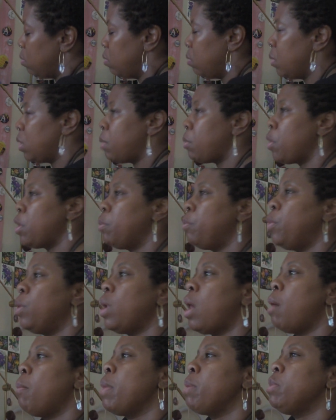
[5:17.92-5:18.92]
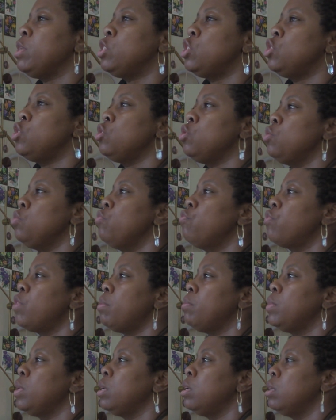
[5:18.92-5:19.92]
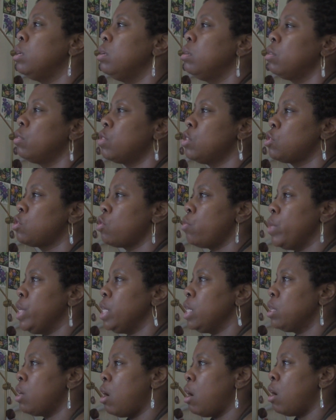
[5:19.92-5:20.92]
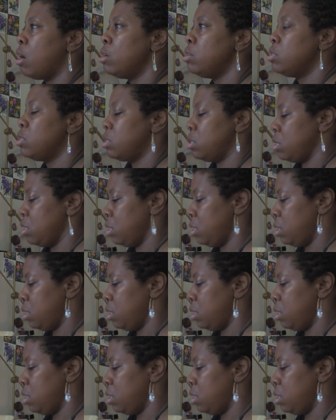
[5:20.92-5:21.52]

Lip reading: And I'm going to pull out maybe two from the crystal reading cards.